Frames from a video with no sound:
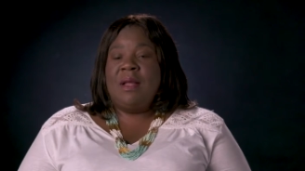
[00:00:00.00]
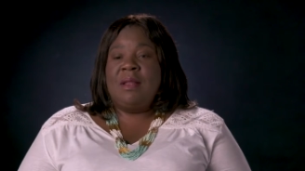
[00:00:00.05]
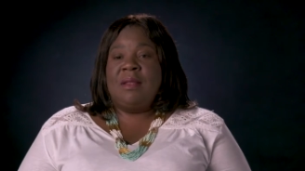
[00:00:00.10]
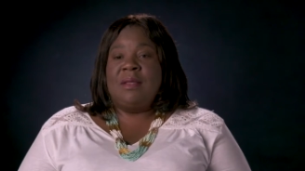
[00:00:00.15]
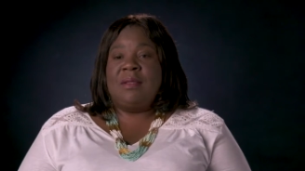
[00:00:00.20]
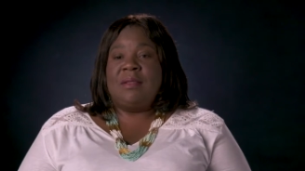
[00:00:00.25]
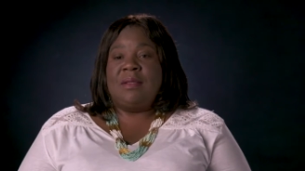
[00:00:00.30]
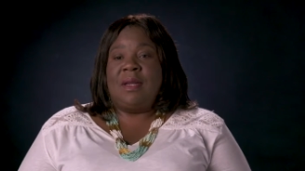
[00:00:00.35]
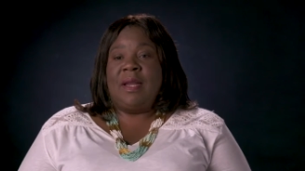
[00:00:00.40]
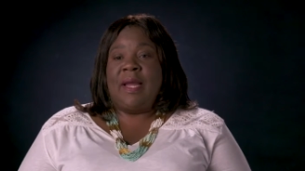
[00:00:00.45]

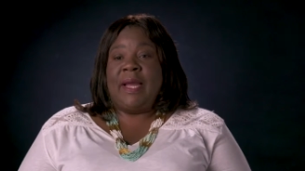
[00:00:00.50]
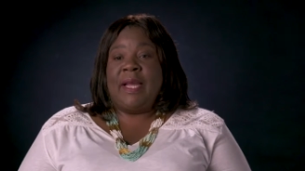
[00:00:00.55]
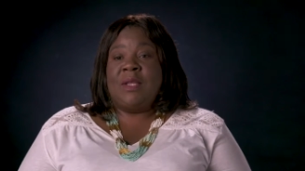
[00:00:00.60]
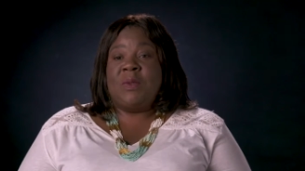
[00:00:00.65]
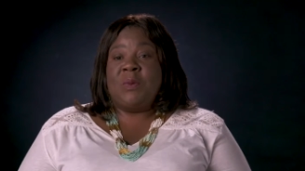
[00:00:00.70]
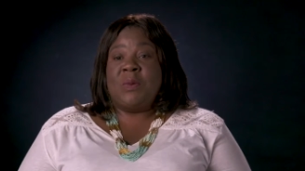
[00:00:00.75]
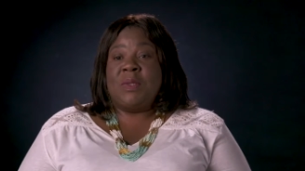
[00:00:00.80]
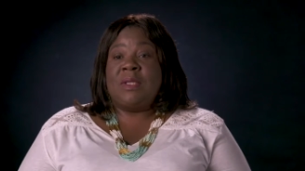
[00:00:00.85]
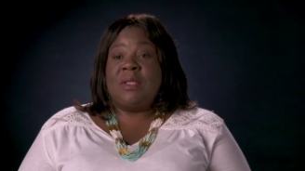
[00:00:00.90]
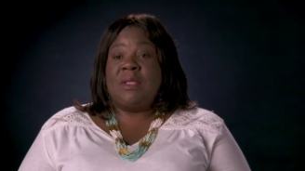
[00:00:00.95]
This
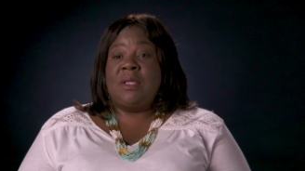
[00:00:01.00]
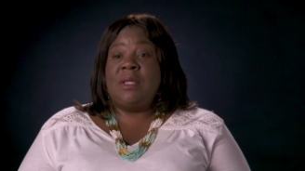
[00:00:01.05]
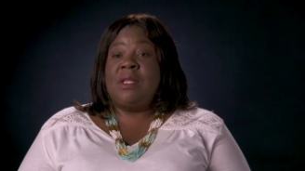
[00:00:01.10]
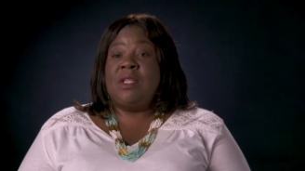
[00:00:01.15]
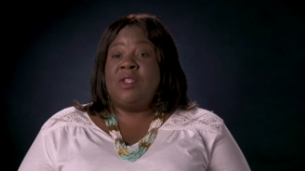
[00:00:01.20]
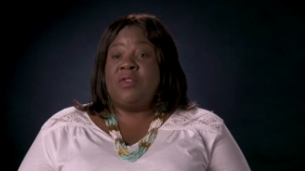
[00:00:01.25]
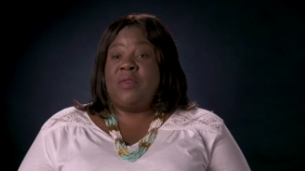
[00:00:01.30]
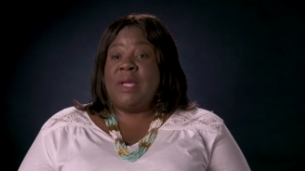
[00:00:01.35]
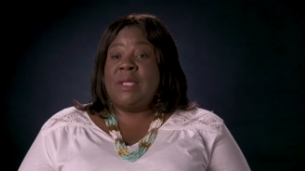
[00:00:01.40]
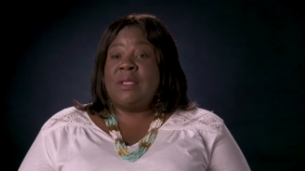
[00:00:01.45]
client was
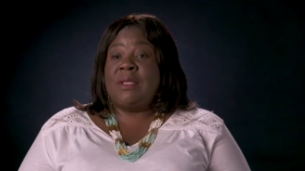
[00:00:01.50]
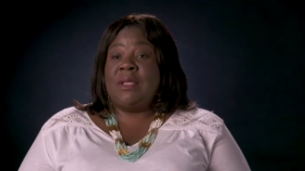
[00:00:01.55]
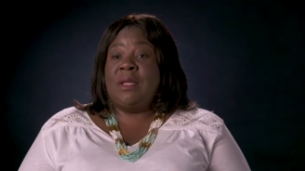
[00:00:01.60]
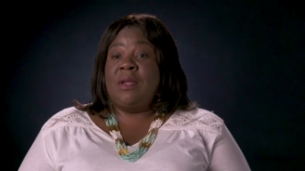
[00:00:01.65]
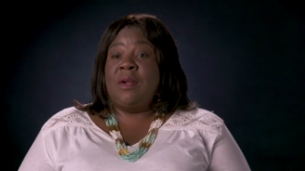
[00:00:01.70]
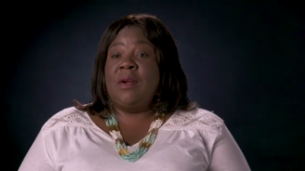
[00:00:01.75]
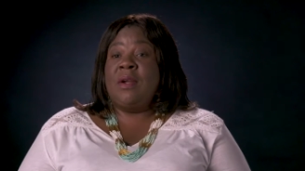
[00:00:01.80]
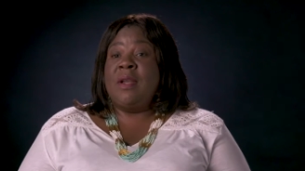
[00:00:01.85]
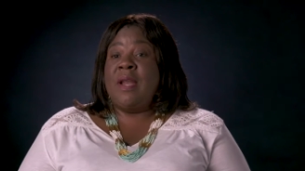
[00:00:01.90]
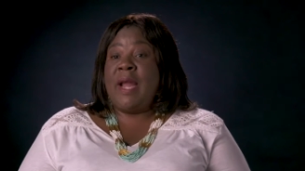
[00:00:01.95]
still dressed
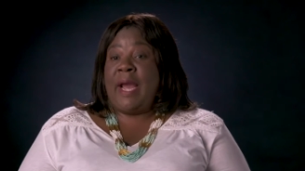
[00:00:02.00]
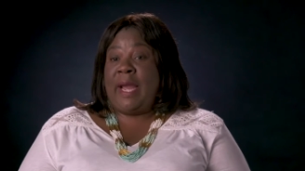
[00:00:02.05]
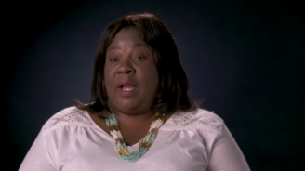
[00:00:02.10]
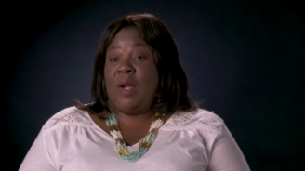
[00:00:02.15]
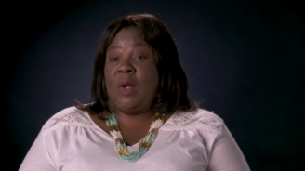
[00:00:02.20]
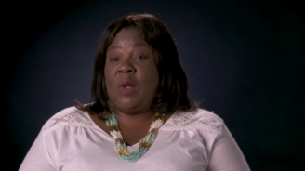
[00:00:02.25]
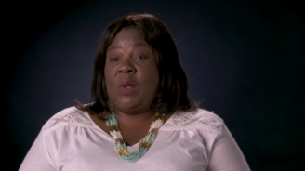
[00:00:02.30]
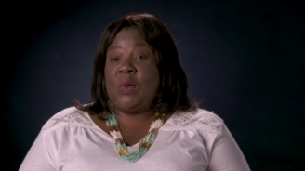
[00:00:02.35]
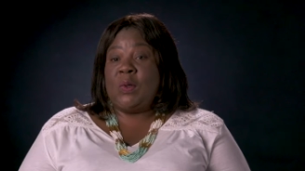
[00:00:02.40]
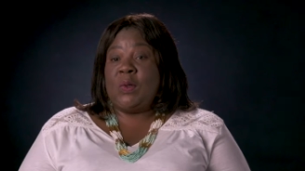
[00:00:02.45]
in her
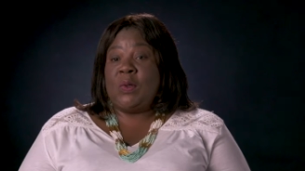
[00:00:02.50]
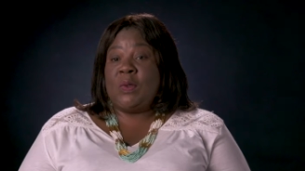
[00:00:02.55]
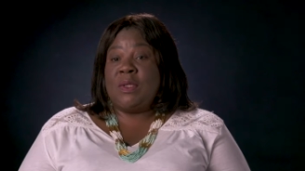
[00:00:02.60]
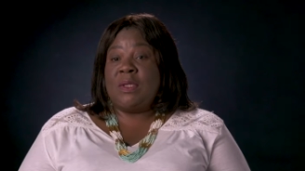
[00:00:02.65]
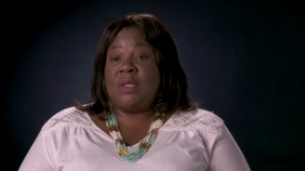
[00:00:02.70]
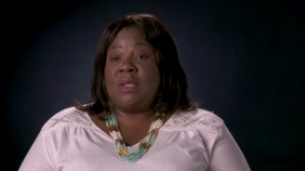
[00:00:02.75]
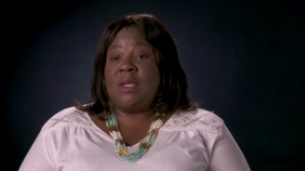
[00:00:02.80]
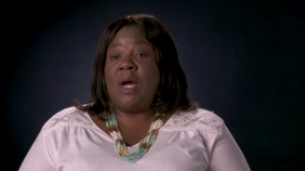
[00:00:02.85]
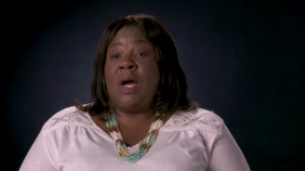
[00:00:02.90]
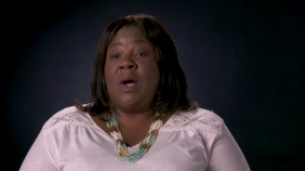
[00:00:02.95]
night
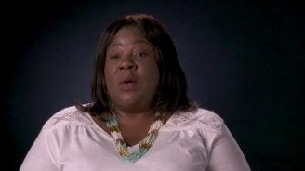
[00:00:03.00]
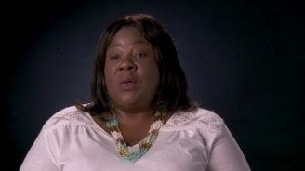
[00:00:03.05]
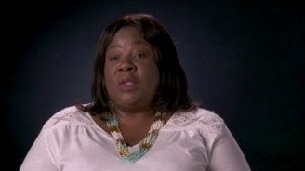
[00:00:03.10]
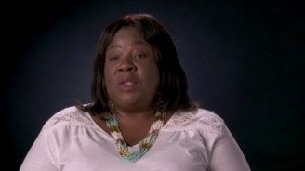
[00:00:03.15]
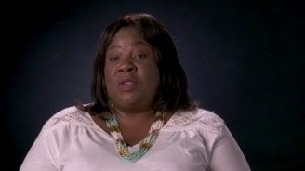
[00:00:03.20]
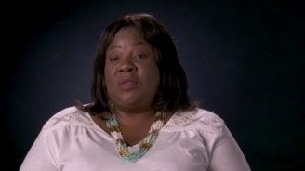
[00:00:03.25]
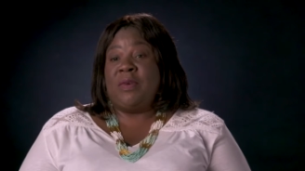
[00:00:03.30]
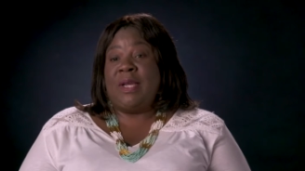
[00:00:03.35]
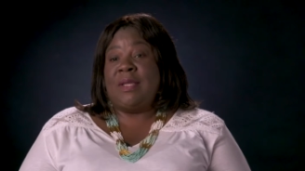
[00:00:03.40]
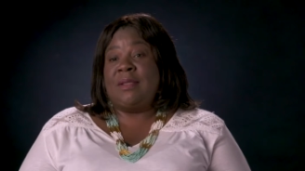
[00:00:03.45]
clothes,
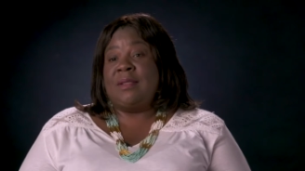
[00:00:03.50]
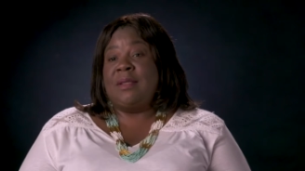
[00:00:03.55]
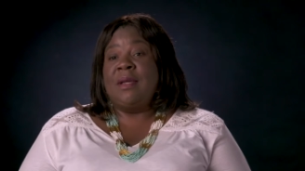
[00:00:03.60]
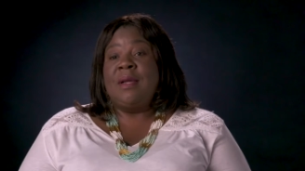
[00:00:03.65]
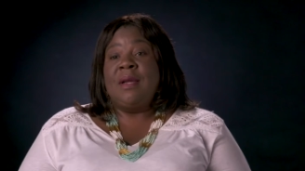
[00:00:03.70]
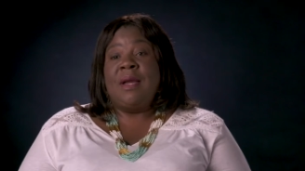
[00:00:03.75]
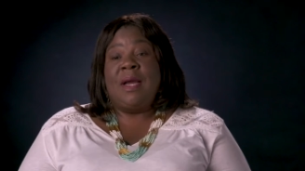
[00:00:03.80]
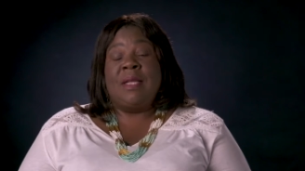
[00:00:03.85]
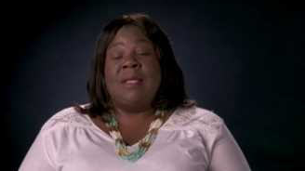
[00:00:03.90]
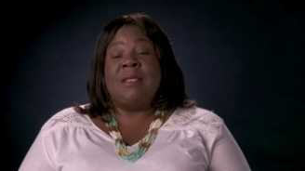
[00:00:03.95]
house dress,
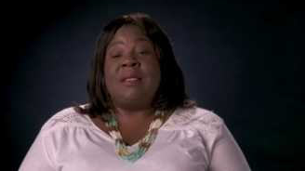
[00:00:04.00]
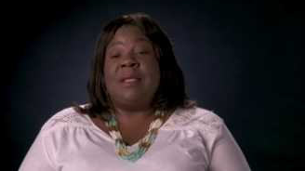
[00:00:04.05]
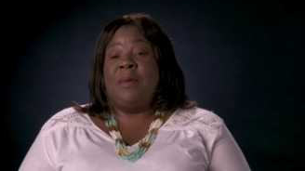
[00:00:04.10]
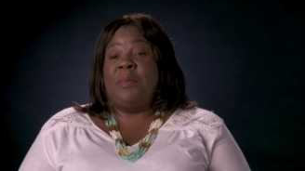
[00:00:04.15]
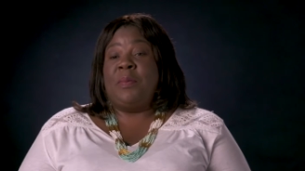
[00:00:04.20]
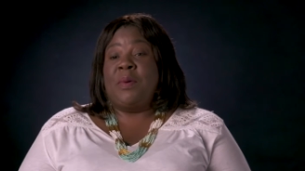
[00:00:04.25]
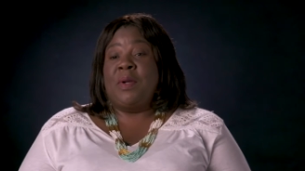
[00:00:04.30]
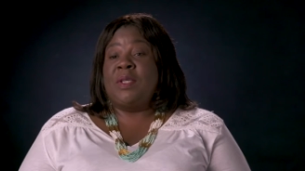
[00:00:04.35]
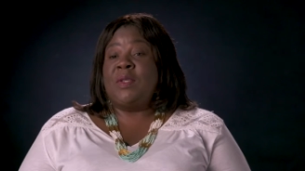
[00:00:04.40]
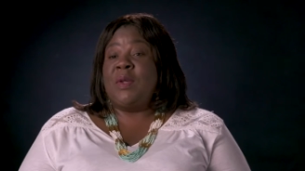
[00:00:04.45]
and
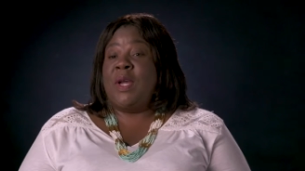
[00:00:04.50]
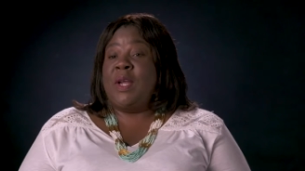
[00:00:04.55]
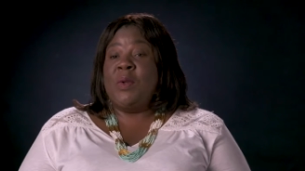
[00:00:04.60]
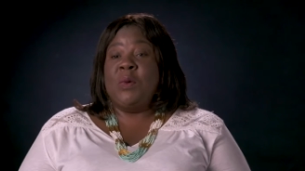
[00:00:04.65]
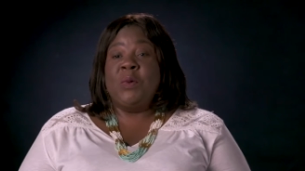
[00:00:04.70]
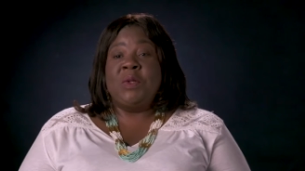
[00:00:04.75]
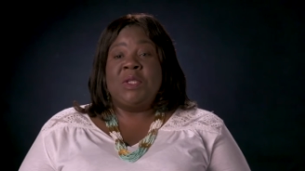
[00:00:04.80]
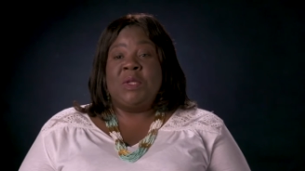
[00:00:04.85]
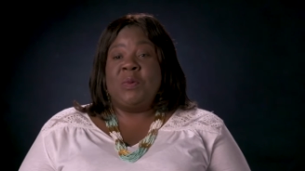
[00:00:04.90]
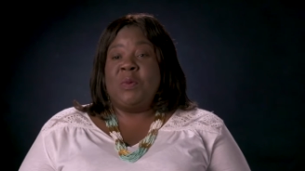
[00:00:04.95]
slippers. So I
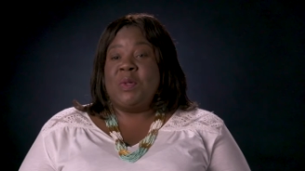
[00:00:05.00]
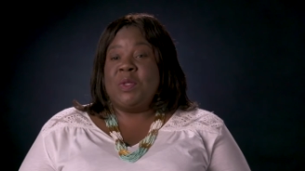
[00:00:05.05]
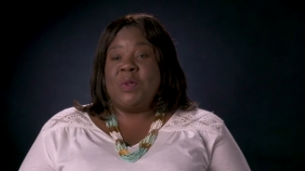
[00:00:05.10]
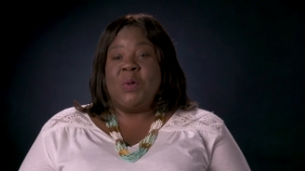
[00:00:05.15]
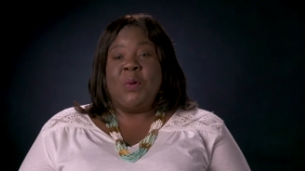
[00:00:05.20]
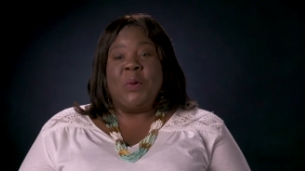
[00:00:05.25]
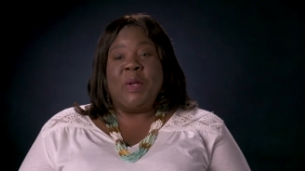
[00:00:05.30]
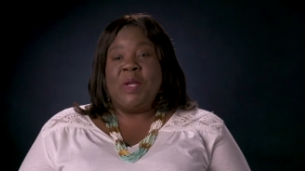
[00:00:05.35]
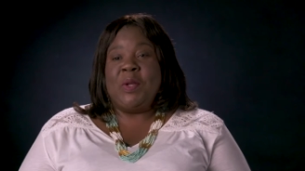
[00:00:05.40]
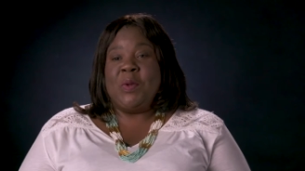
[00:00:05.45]
knew she was
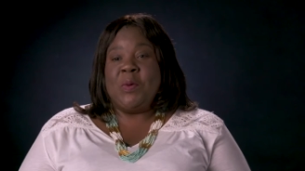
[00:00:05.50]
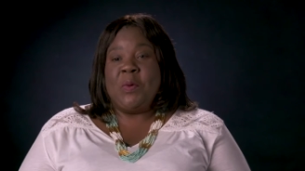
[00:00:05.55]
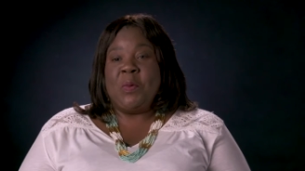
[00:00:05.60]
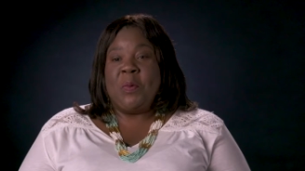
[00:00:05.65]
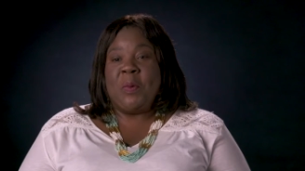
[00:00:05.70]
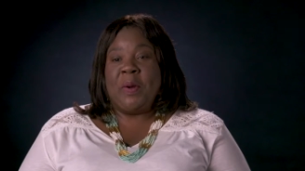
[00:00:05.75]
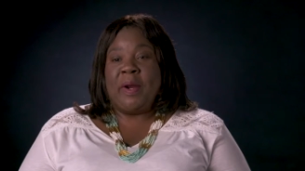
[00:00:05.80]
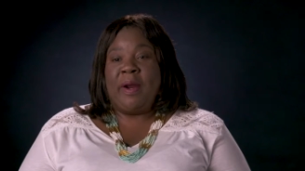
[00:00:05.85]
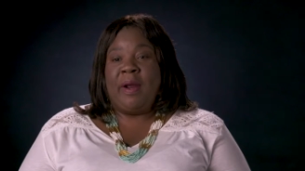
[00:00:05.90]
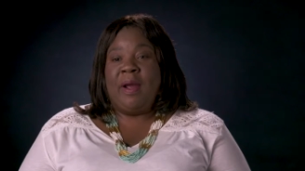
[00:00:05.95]
going
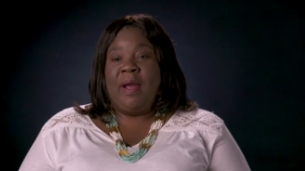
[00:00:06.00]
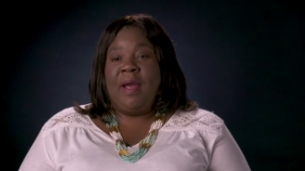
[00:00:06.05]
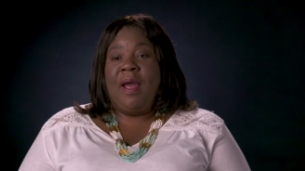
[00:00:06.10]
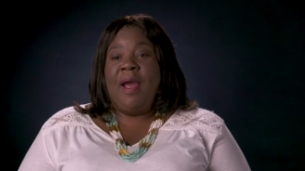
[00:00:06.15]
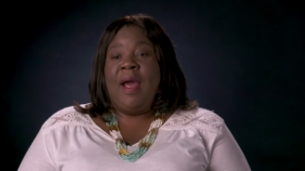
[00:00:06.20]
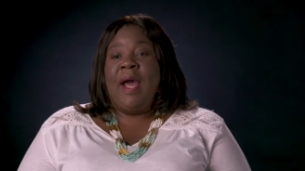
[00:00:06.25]
nowhere.